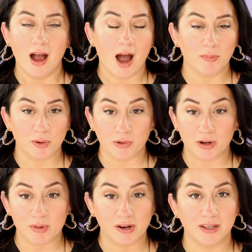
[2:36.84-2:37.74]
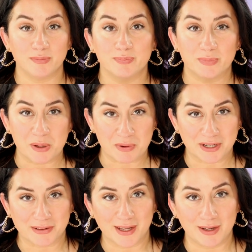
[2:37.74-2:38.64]
I'm not worried about it, but I wanted
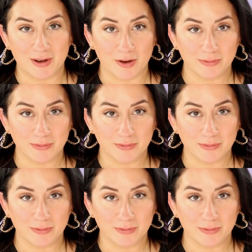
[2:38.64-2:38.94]
to let you know.